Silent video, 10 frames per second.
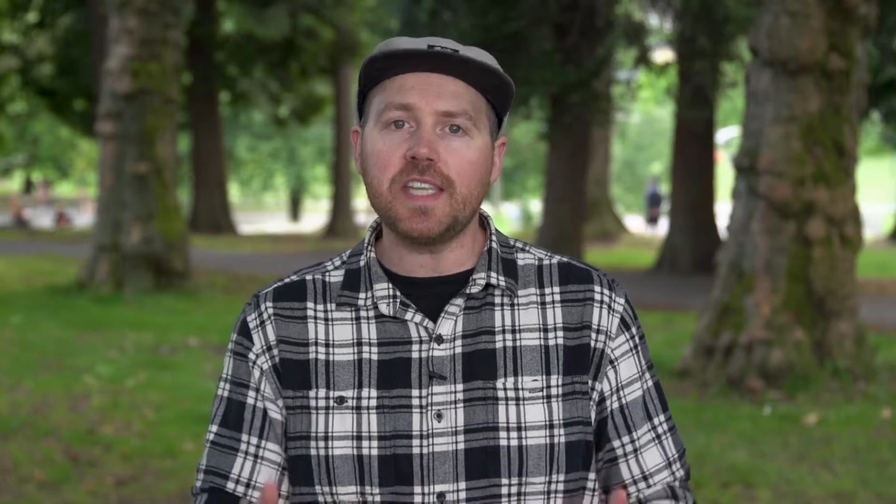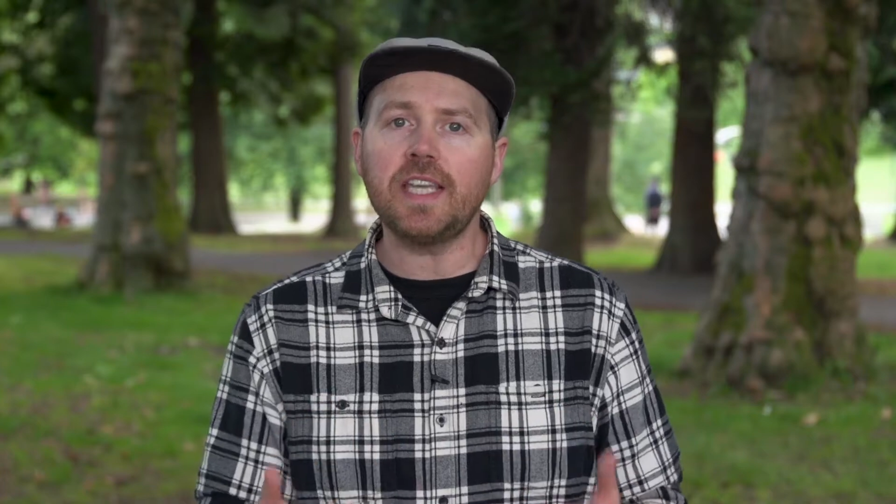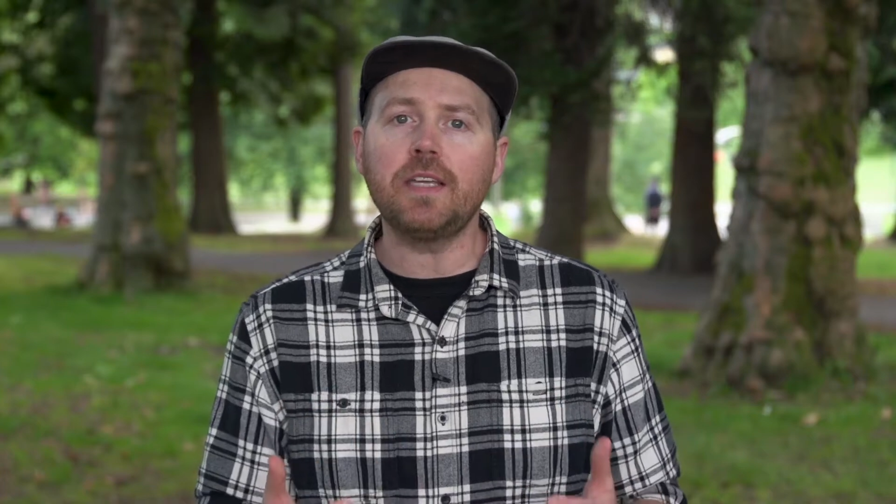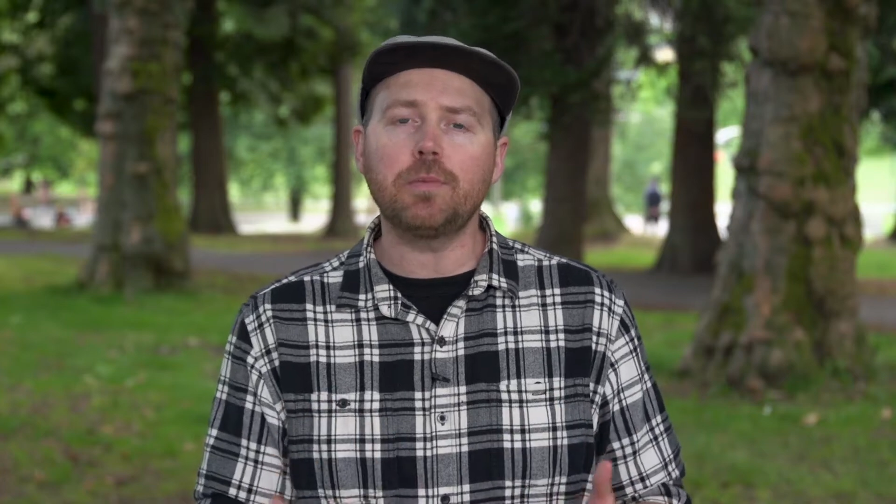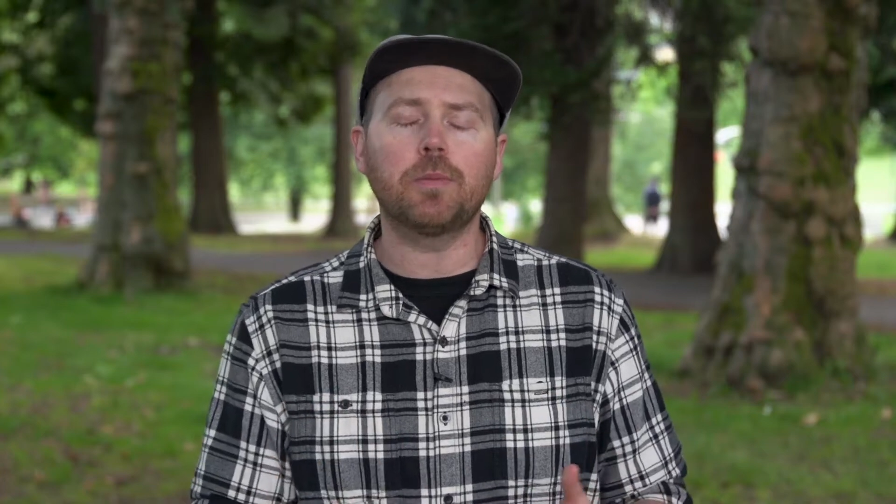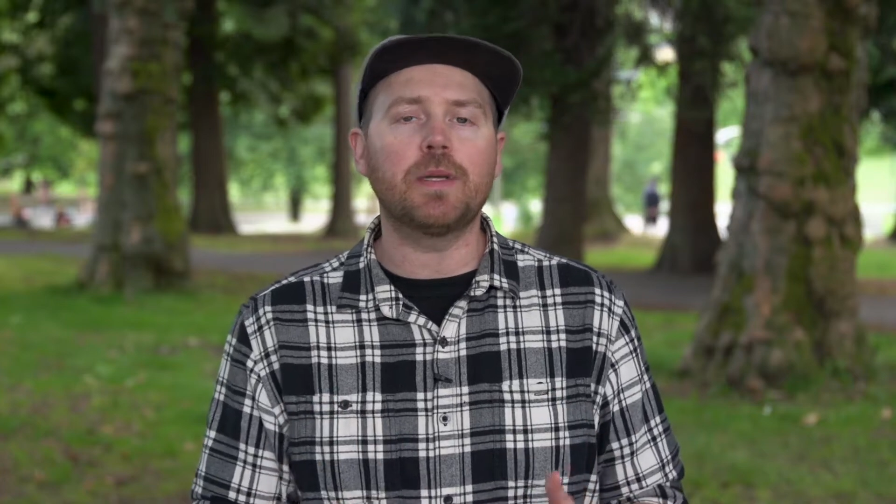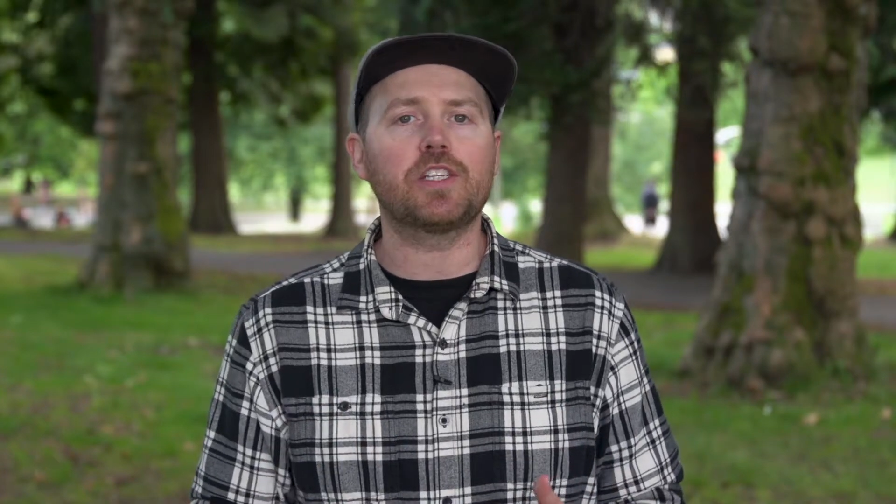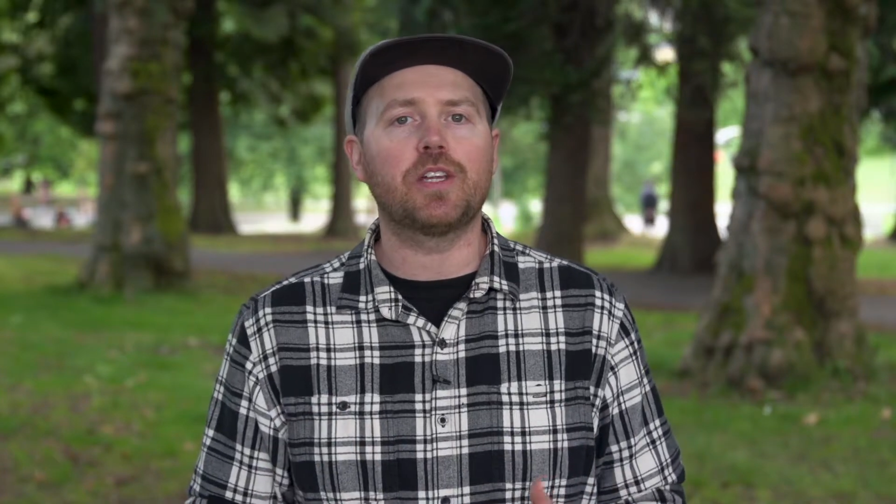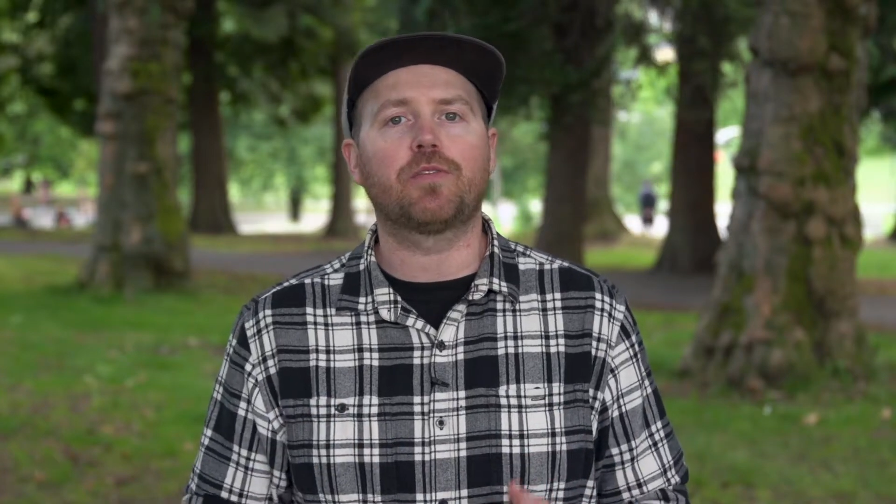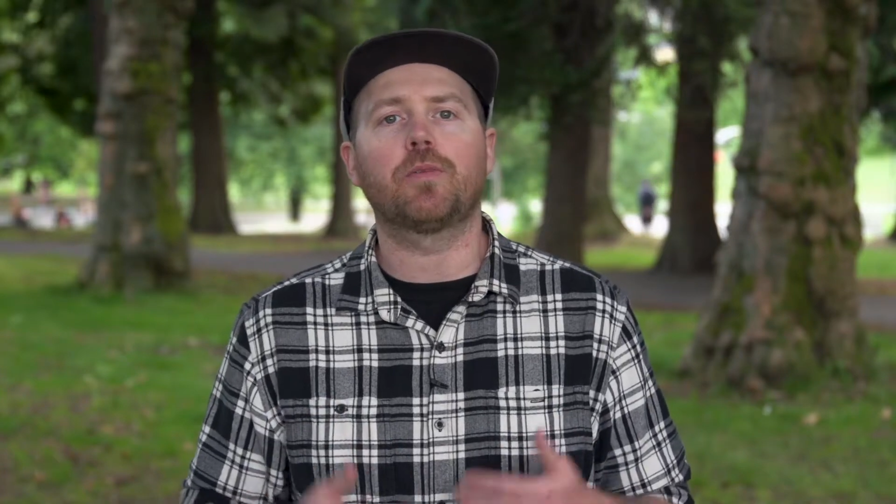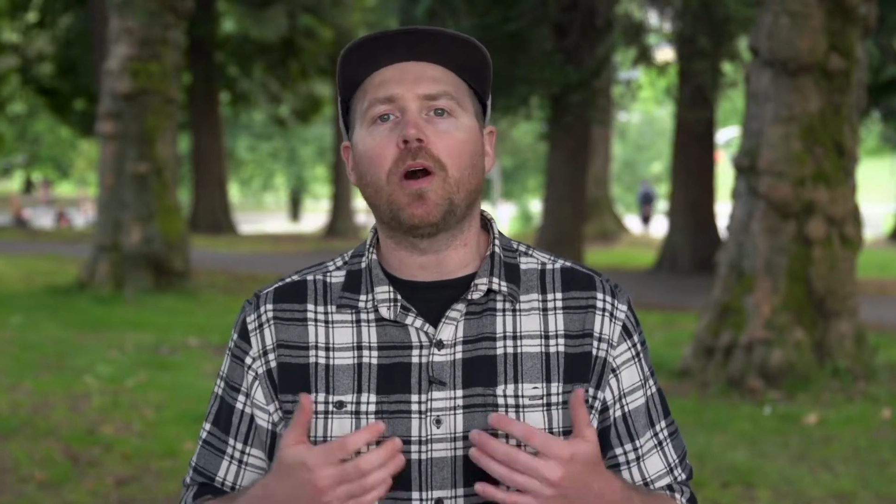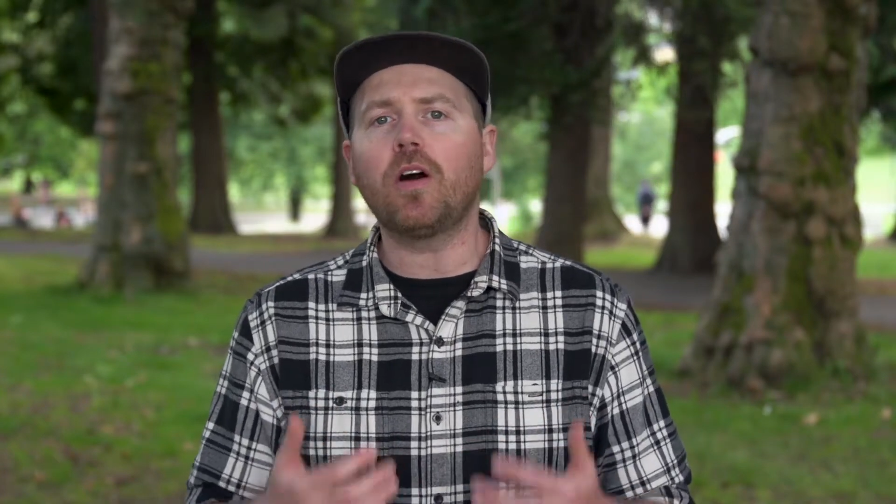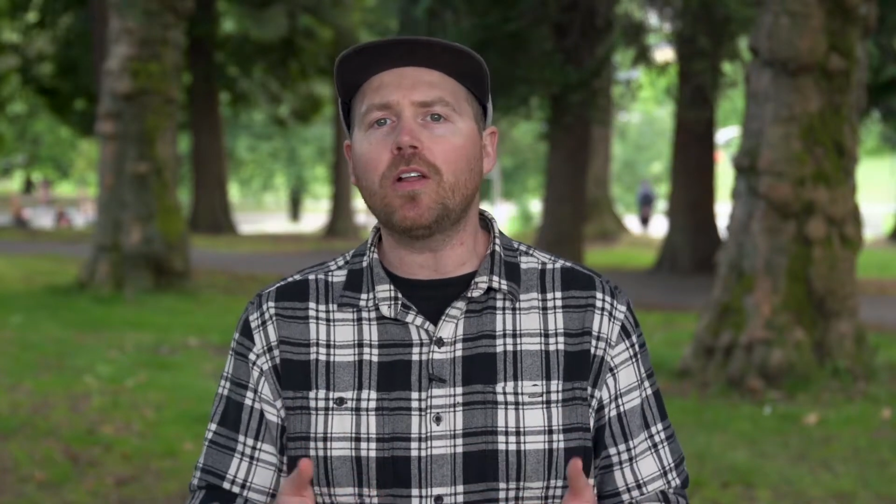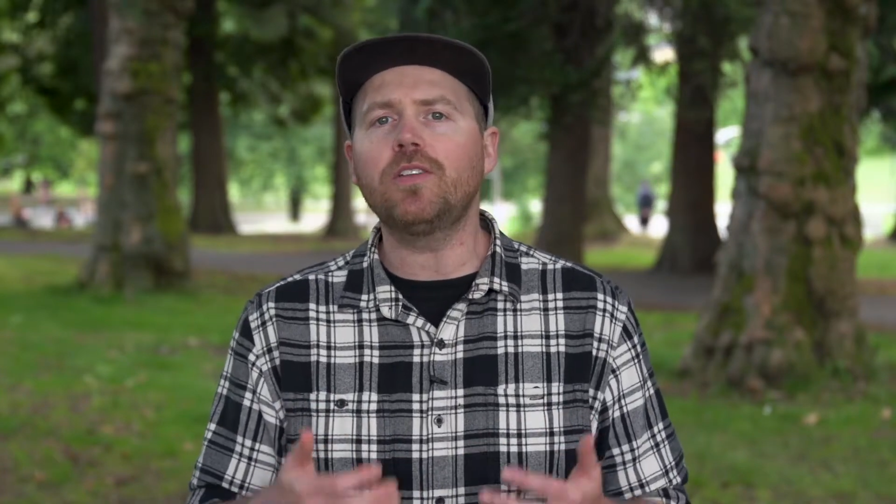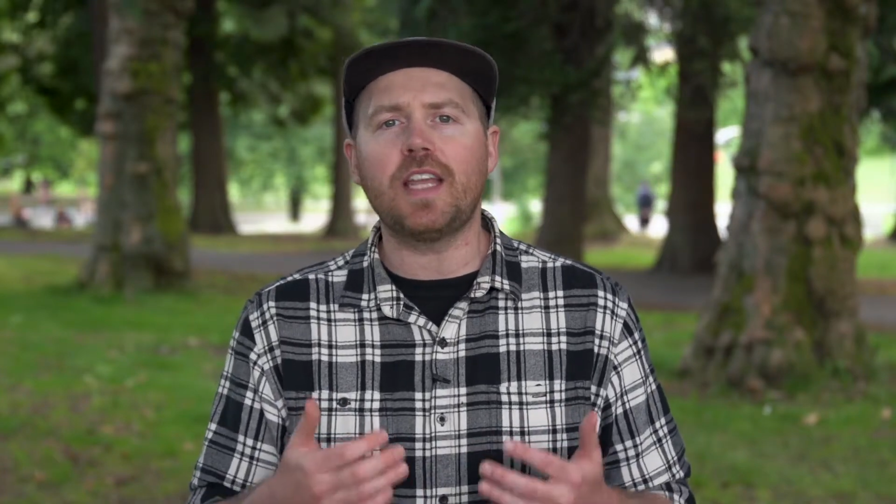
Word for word: seeking permission from all